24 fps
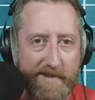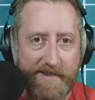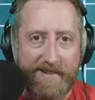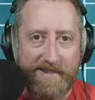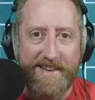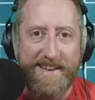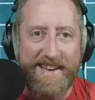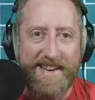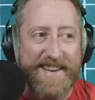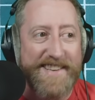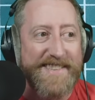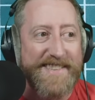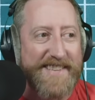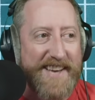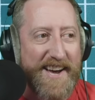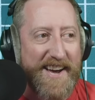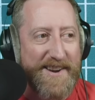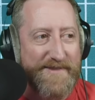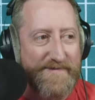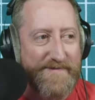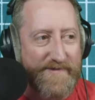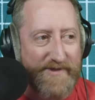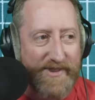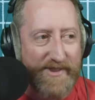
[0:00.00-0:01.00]
He's got
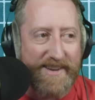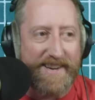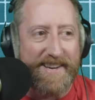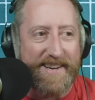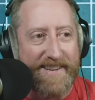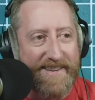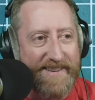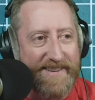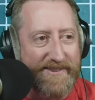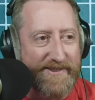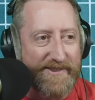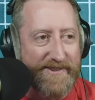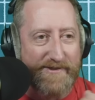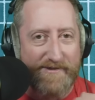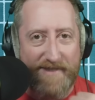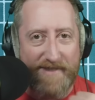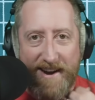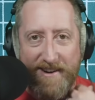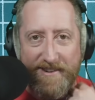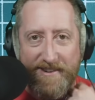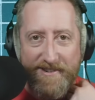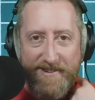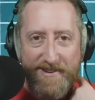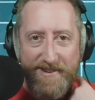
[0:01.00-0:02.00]
to plug it into a
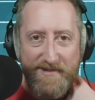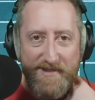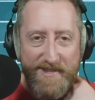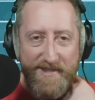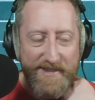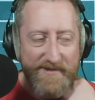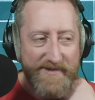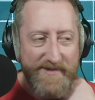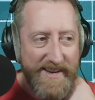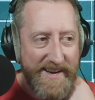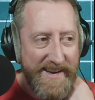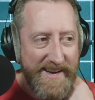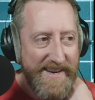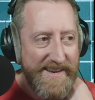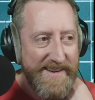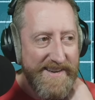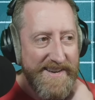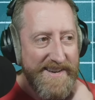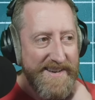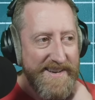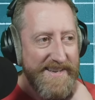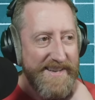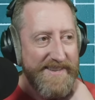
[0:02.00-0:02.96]
router of some kind.